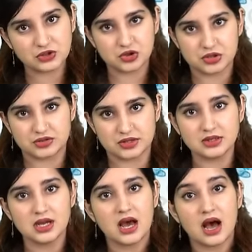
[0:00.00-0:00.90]

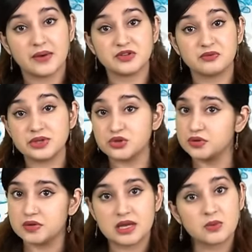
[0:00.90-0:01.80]
children, out of which
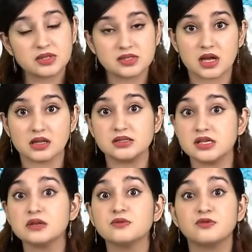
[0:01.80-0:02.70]
three were sons
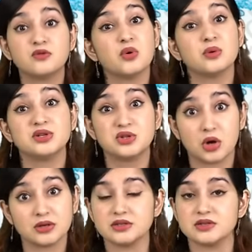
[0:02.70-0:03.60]
and four were
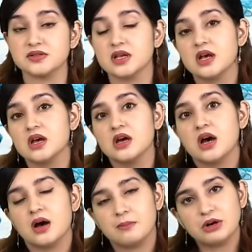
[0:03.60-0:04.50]
daughters.
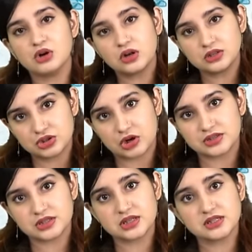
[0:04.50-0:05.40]
Among all
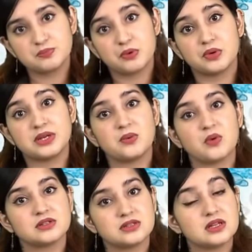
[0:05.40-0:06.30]
daughters, Bholi
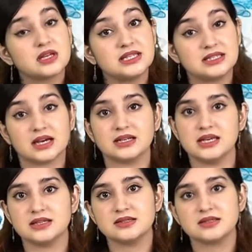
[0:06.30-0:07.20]
was the
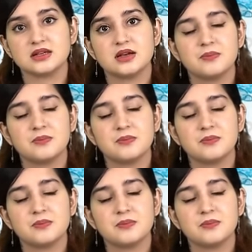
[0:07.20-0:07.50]
youngest.